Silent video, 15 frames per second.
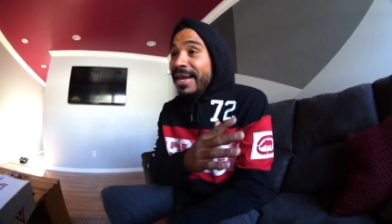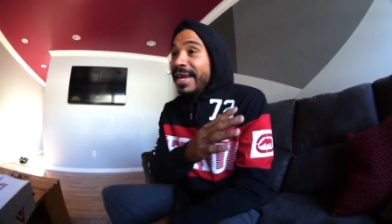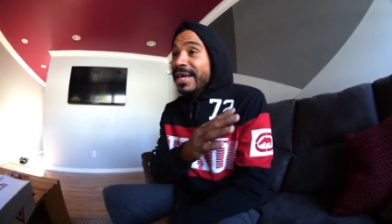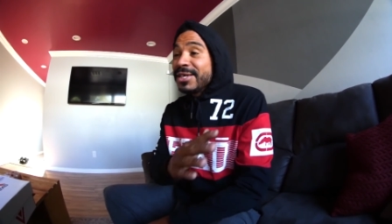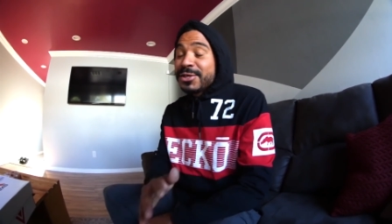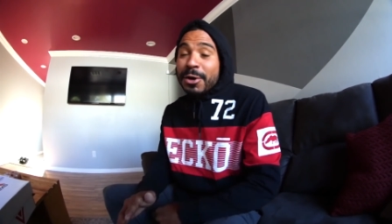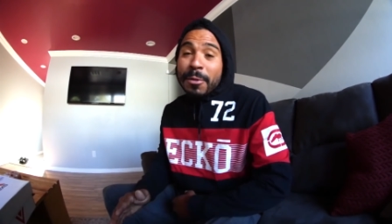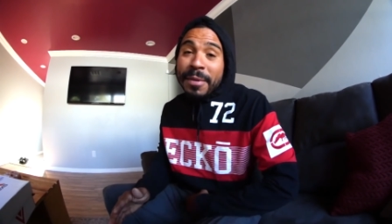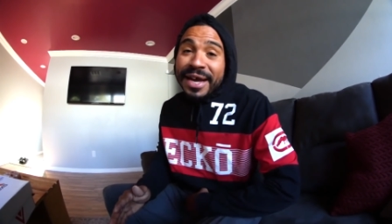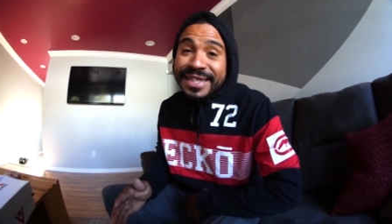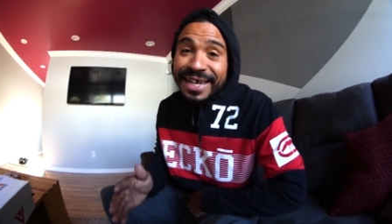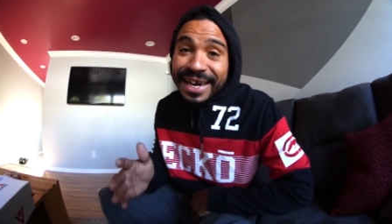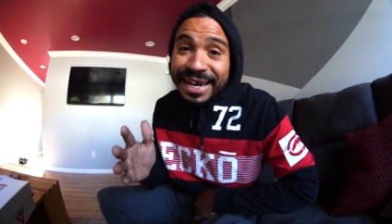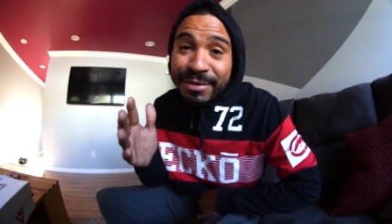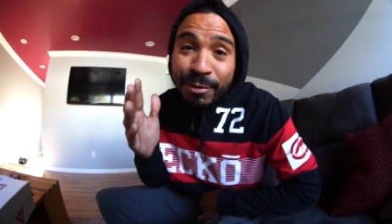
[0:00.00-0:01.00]
like so bad
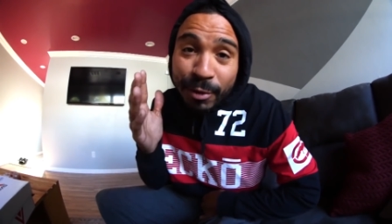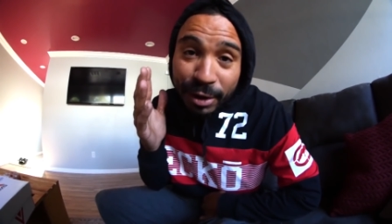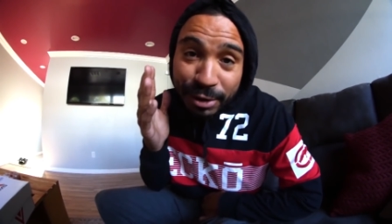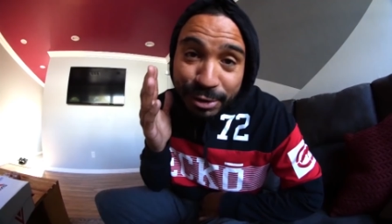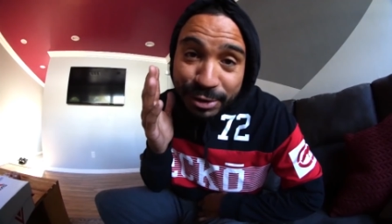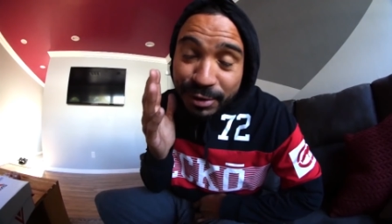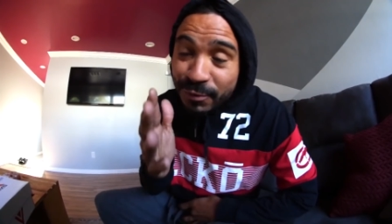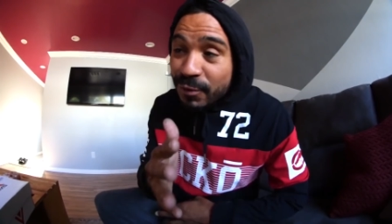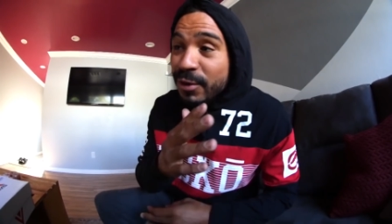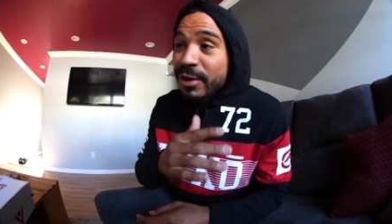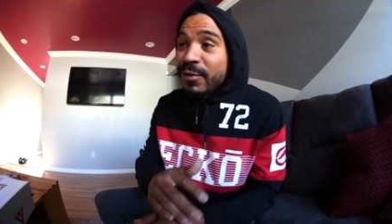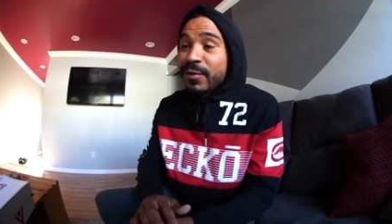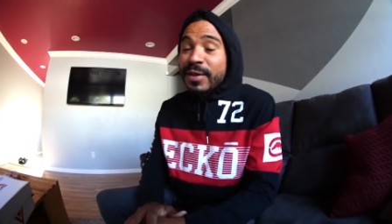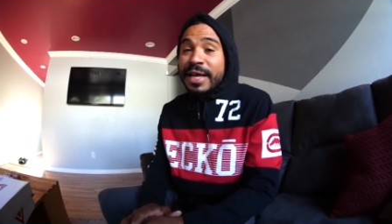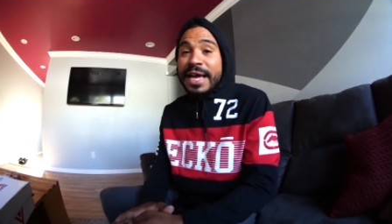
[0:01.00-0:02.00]
that I didn't even want to use the
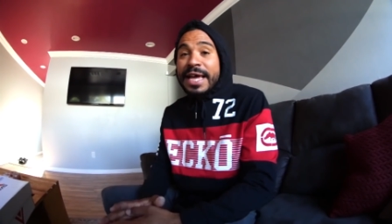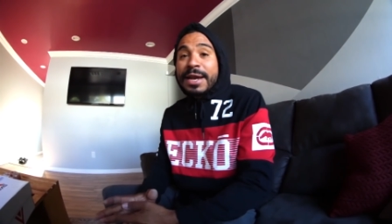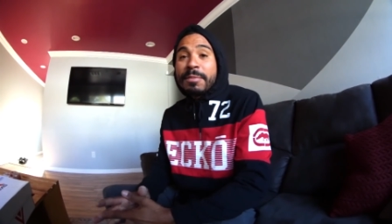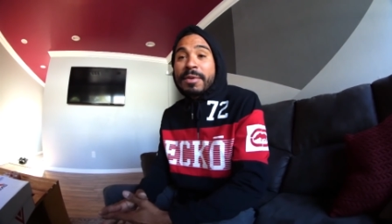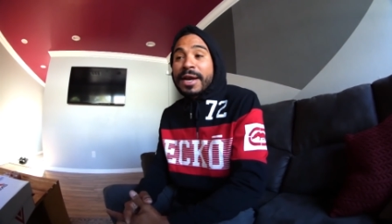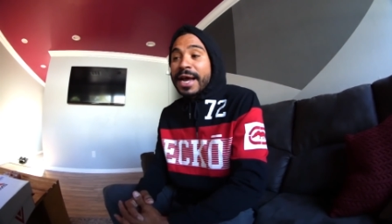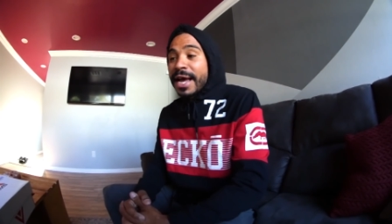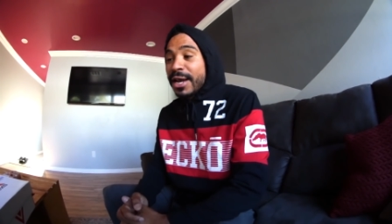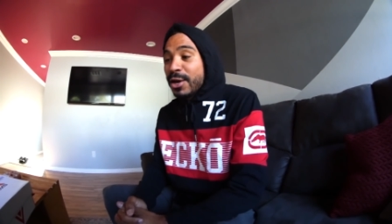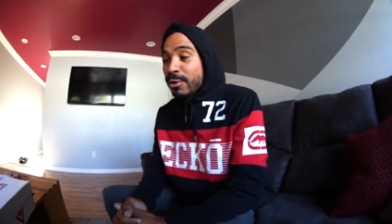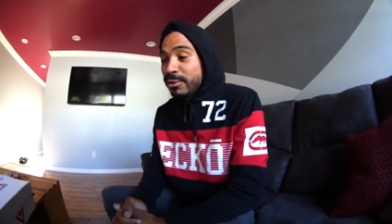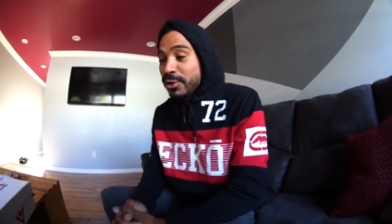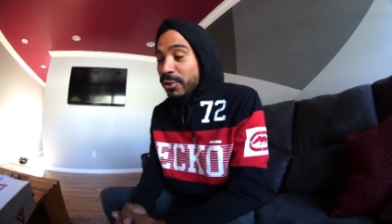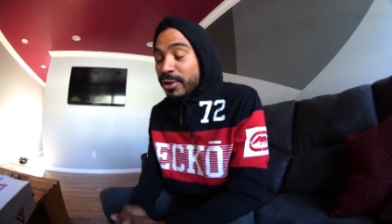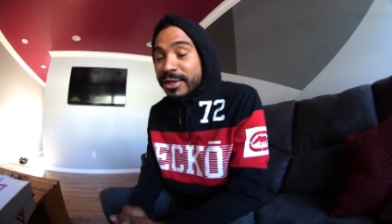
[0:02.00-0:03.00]
footage for the edit, but I had
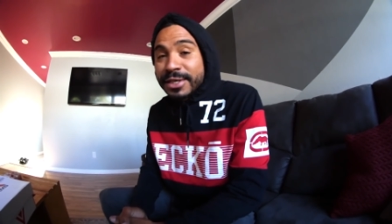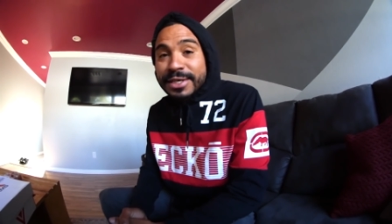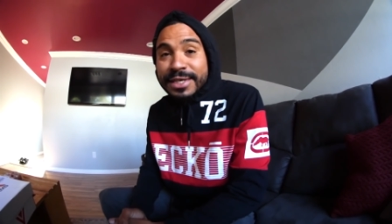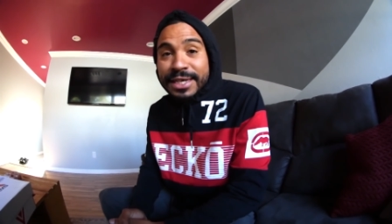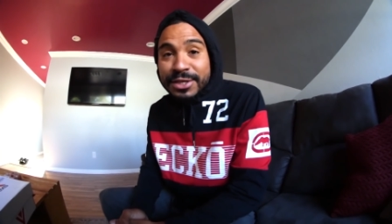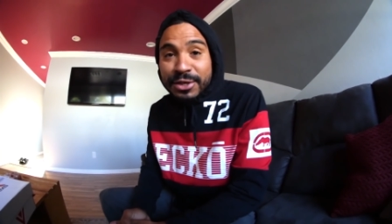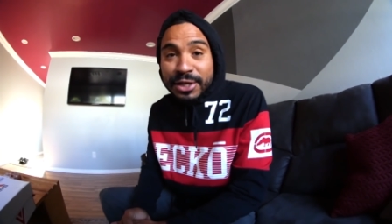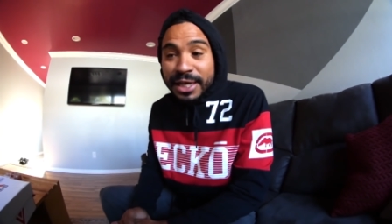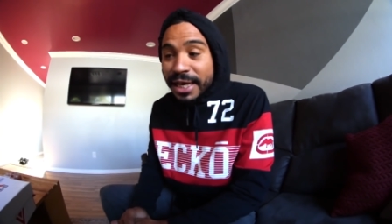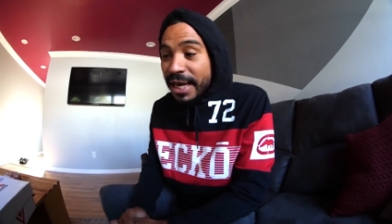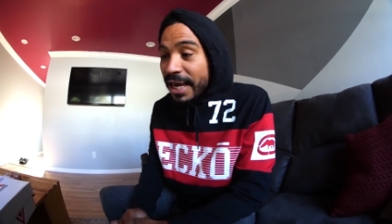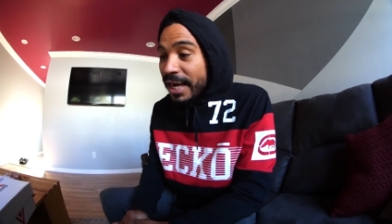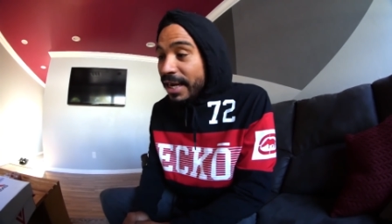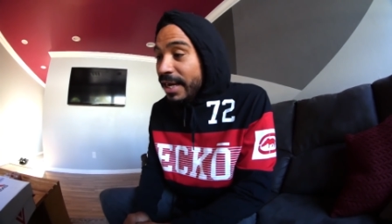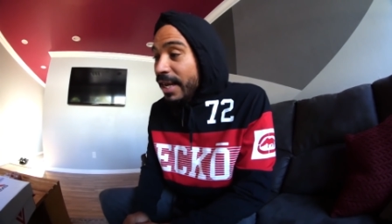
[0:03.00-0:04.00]
no choice because that's all I
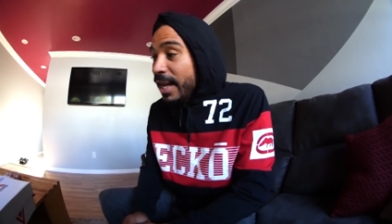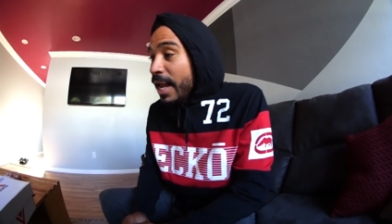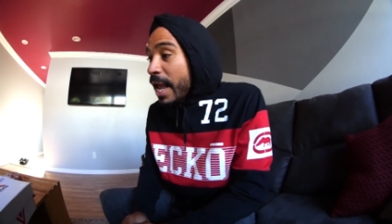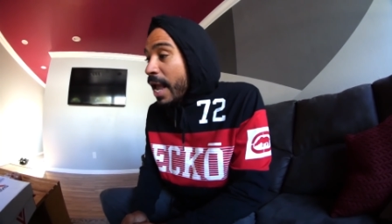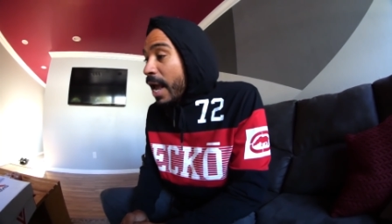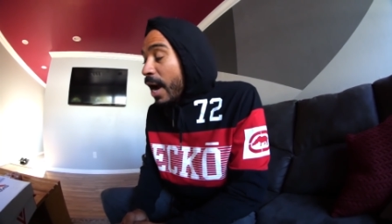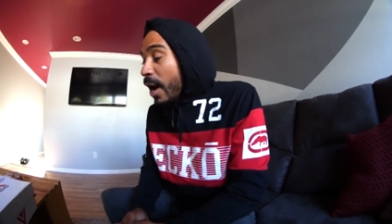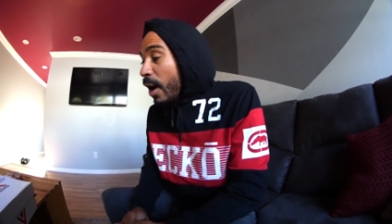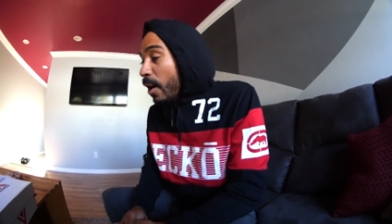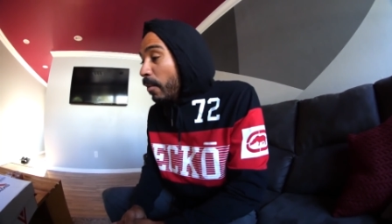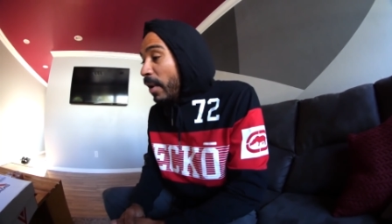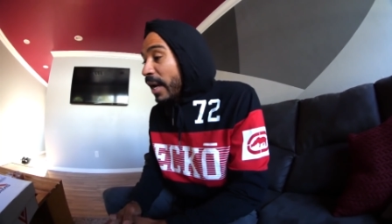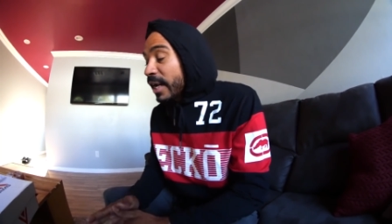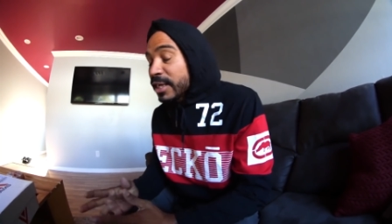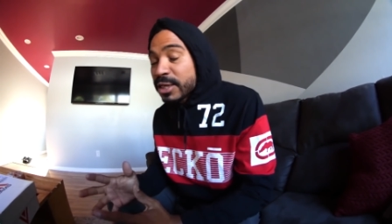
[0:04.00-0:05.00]
had.
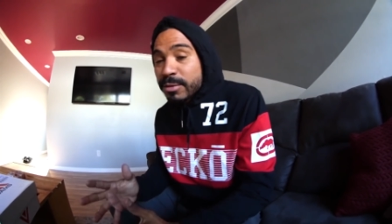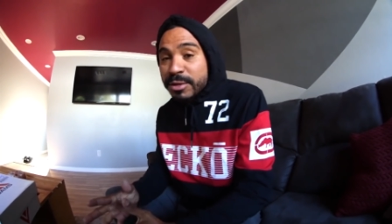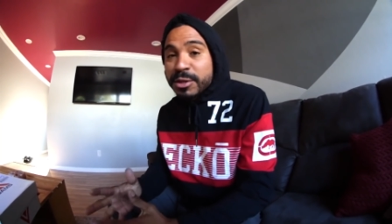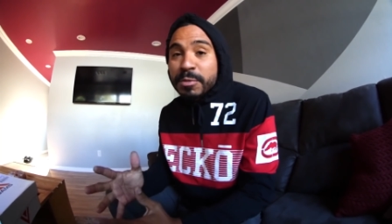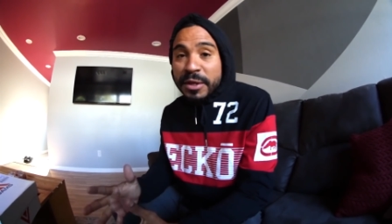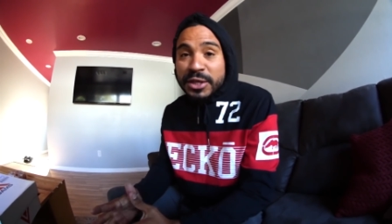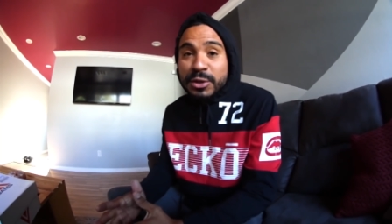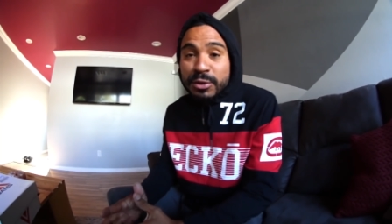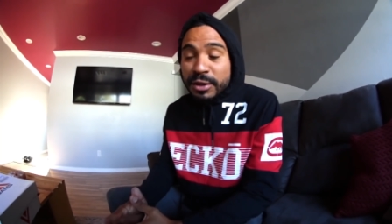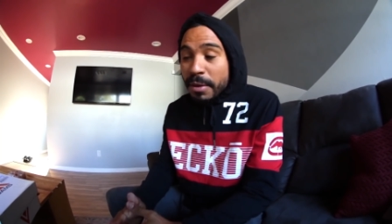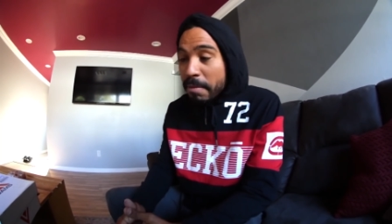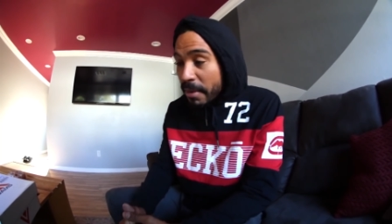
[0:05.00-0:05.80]
Um, I got something special in the